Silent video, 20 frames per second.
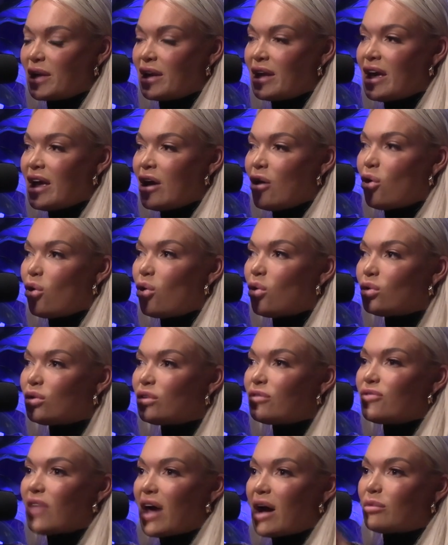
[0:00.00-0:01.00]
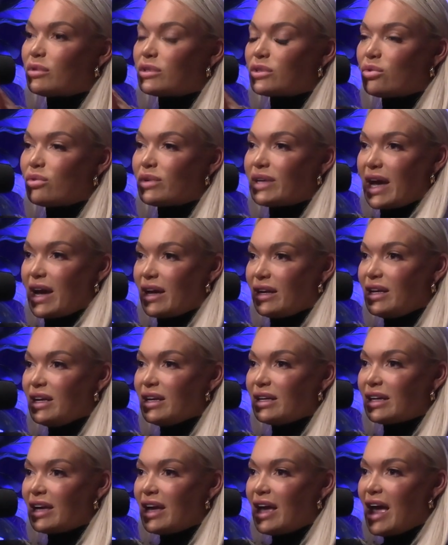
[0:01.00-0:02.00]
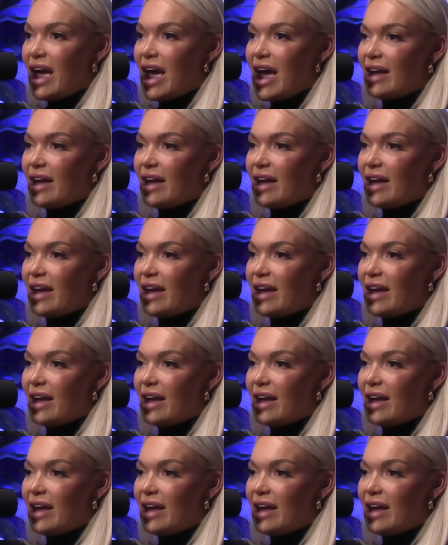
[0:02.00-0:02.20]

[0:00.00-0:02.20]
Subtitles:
But all of that was organic,